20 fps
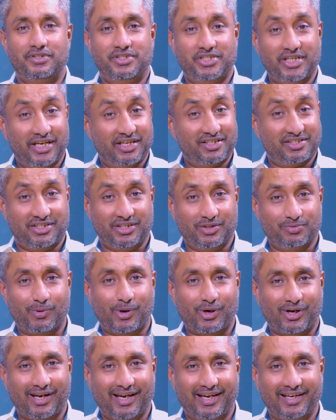JXG
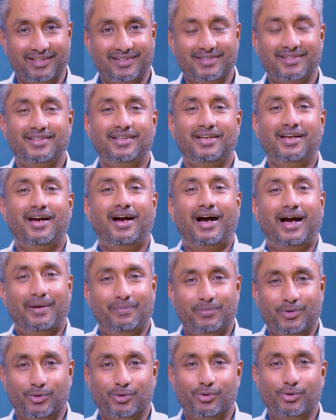Spotlight.
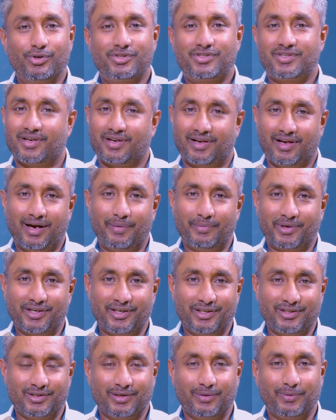I'm your host, Gamika
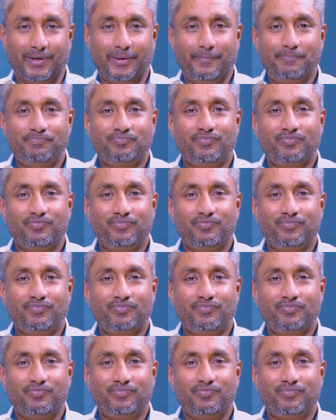De Silva.